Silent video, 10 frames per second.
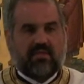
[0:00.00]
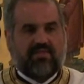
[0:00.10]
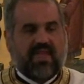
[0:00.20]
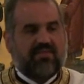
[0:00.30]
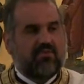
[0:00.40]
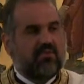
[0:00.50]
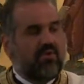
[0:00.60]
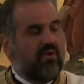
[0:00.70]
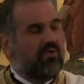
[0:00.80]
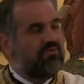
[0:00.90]
Nathaniel
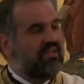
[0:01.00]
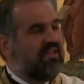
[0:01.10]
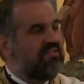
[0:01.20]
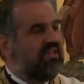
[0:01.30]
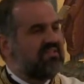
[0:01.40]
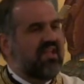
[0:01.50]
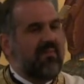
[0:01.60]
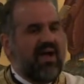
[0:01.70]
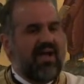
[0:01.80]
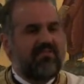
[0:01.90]
goes and he says,
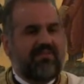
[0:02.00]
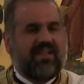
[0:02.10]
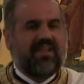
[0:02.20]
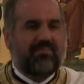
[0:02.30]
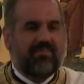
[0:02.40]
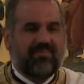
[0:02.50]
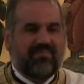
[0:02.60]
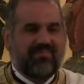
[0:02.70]
come on, Philip,